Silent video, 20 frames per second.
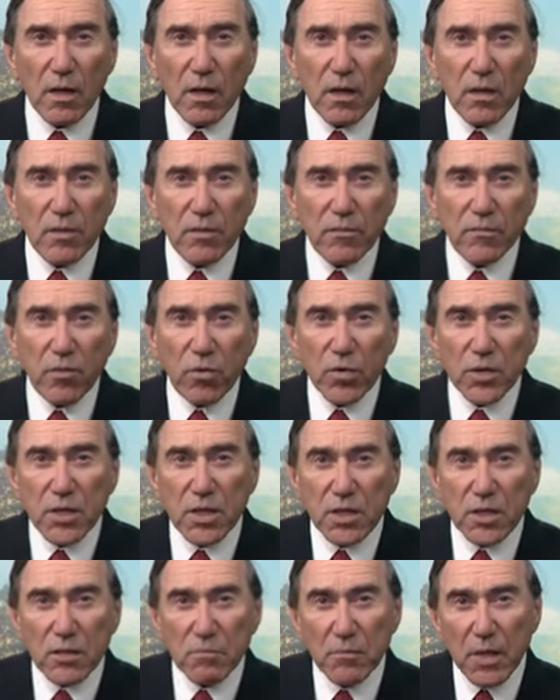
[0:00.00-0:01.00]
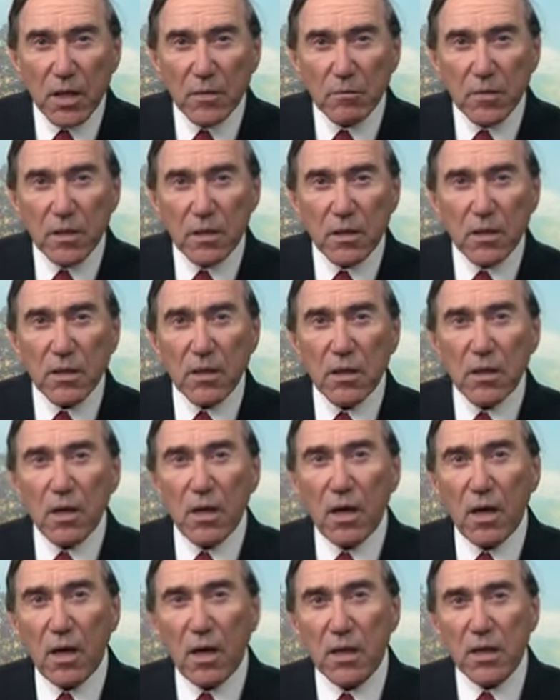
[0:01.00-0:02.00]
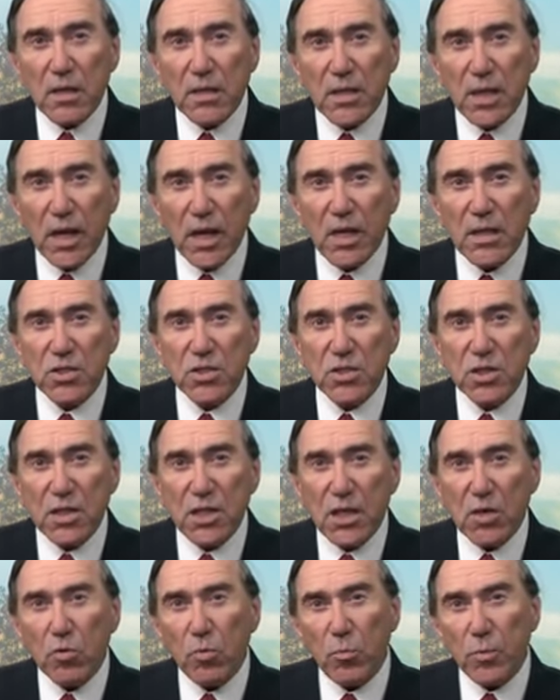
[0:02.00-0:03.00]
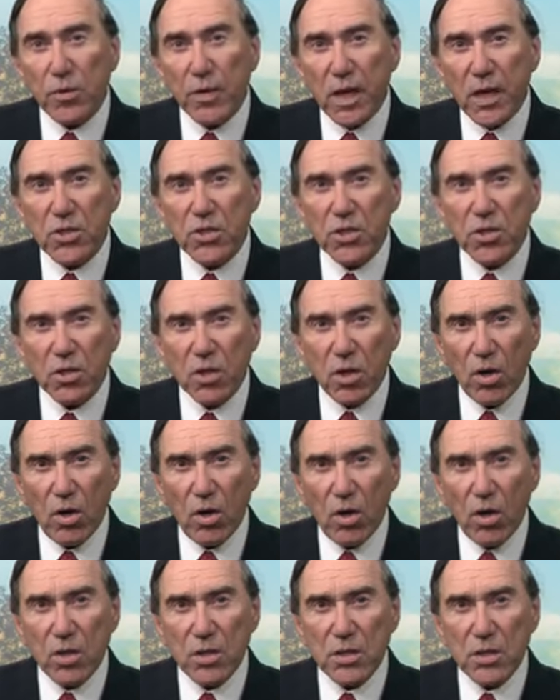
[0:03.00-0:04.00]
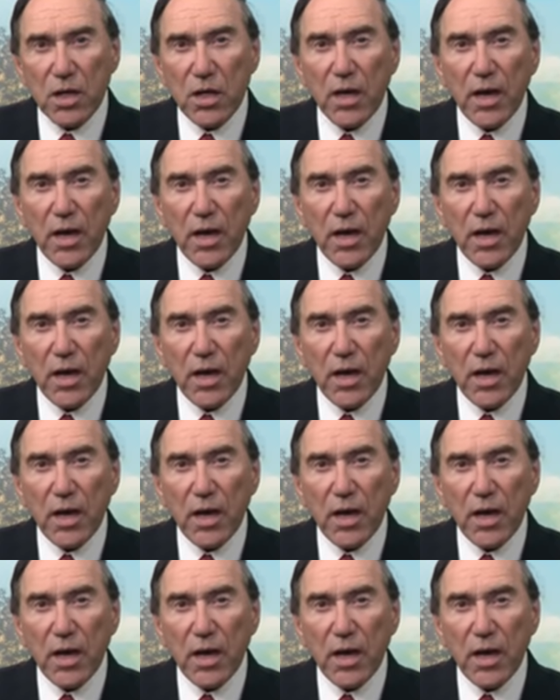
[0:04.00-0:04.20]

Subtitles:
The 14th Amendment contains the Equal Protection Clause